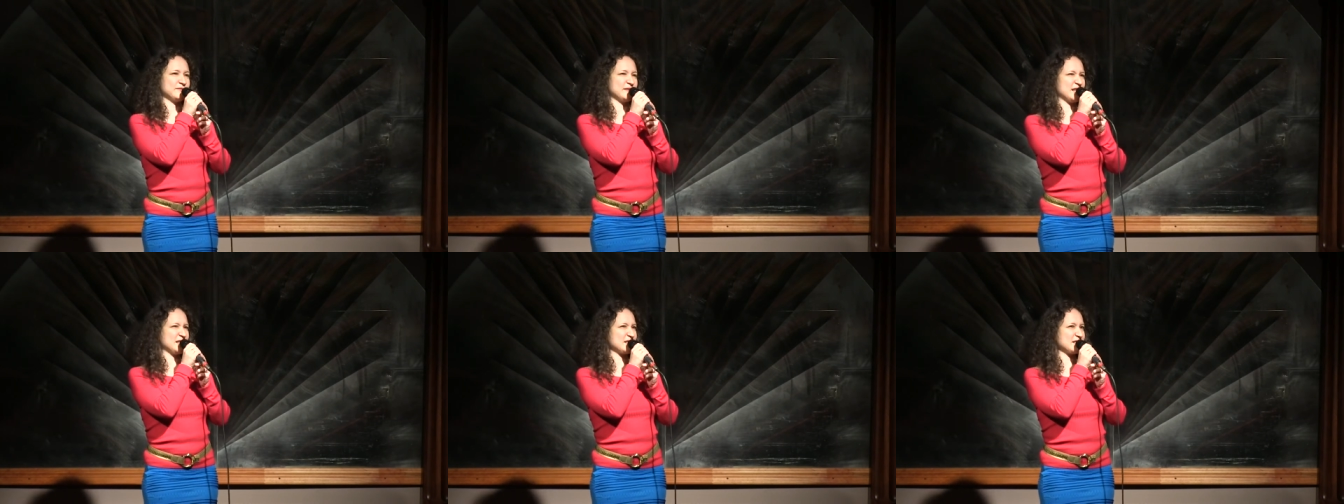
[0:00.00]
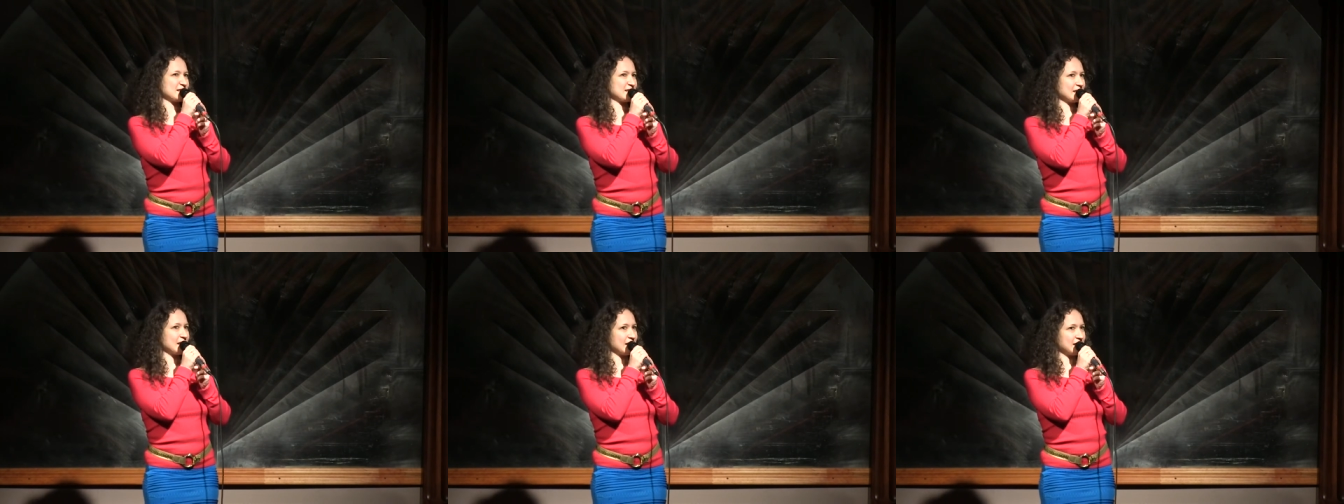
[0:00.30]
I
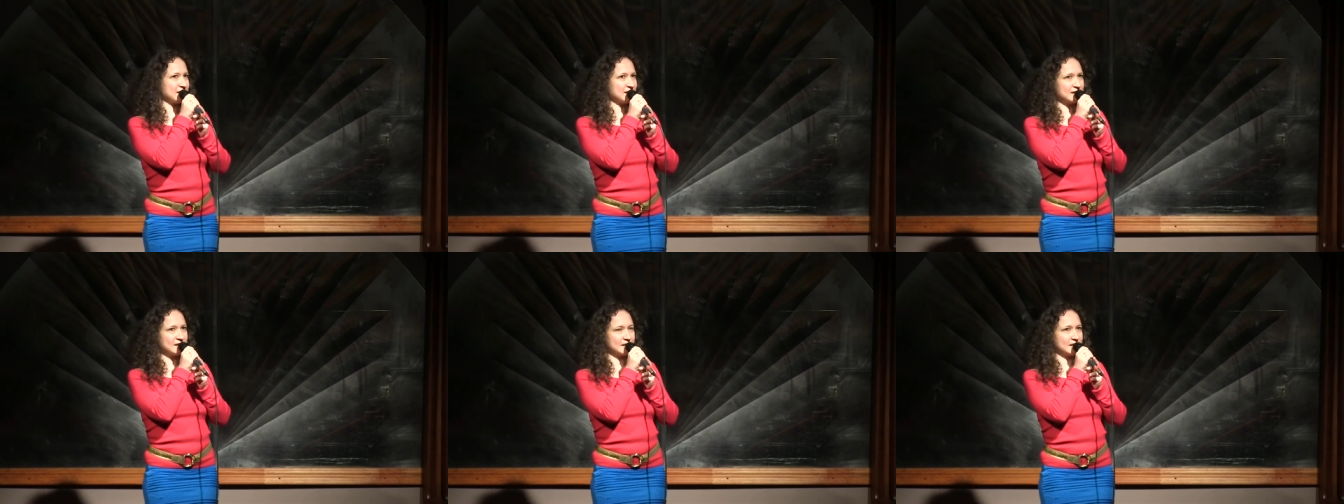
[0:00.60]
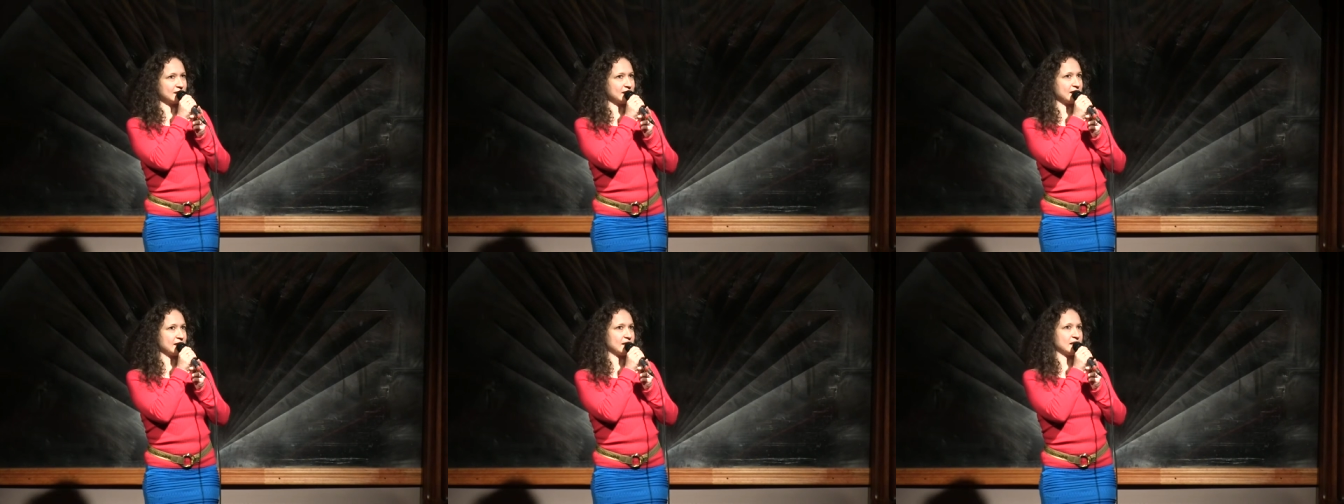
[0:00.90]
just hated
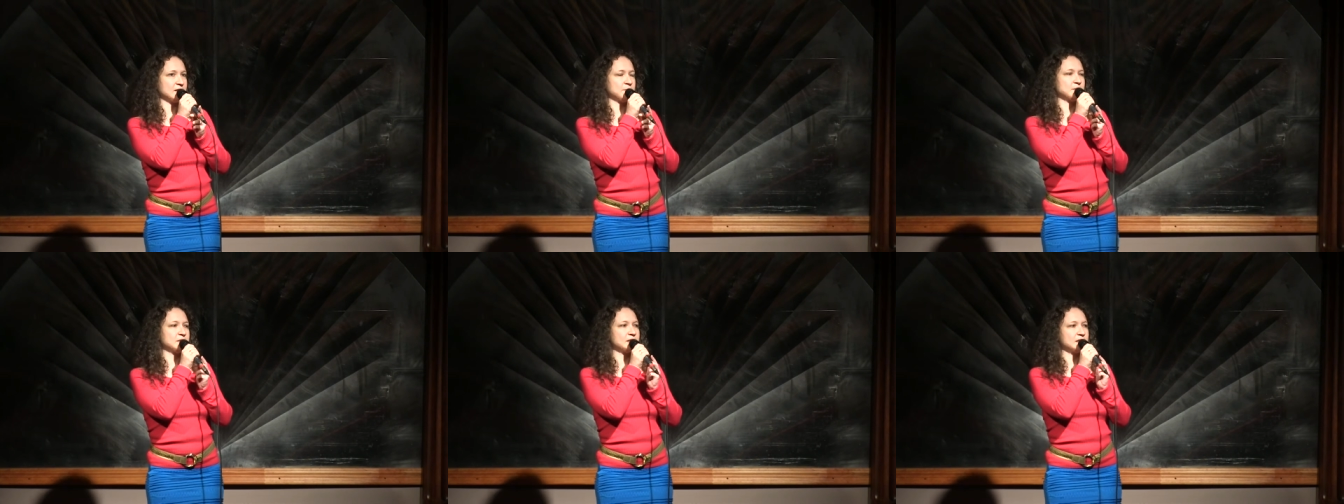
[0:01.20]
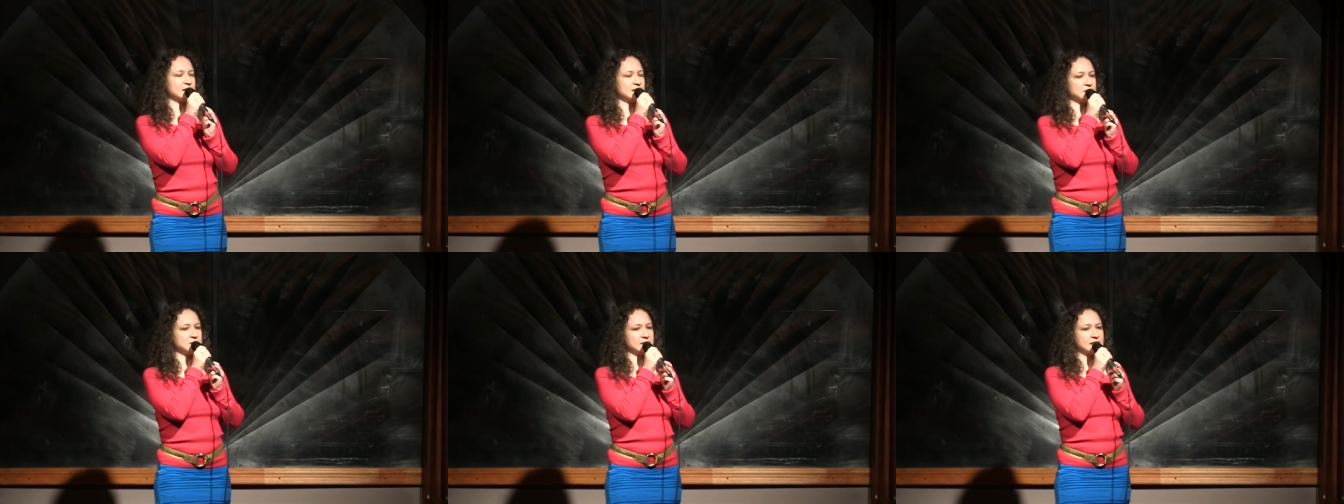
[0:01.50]
that hat, but
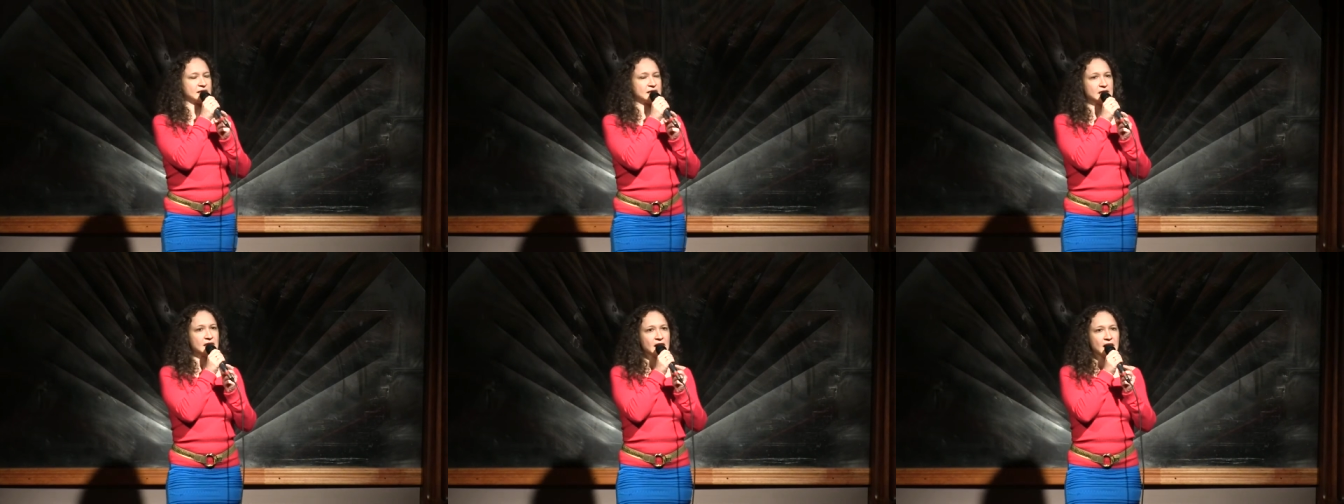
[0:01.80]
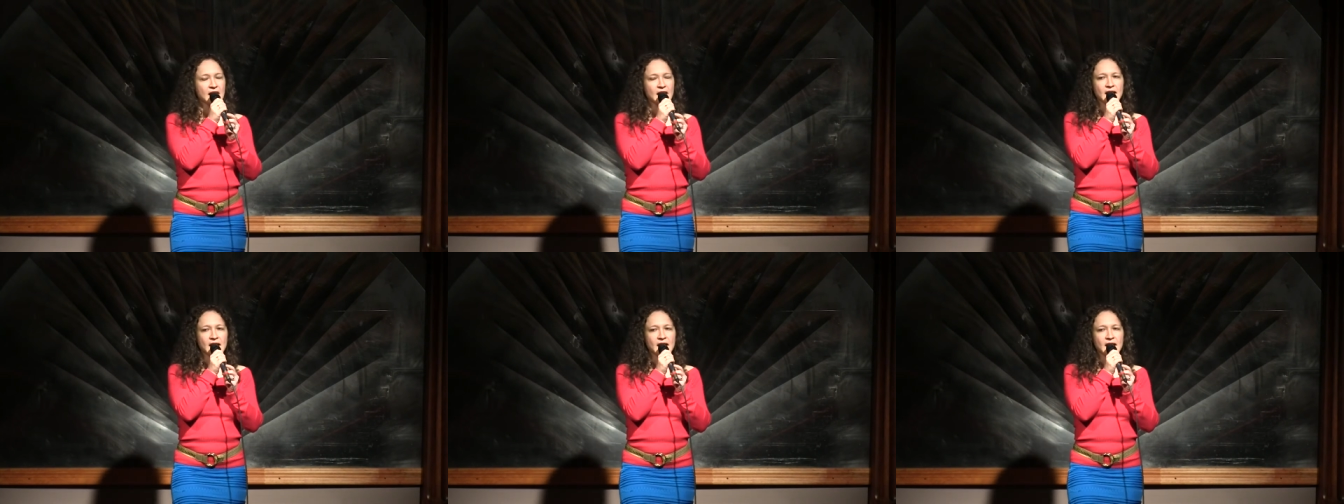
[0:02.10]
anyway.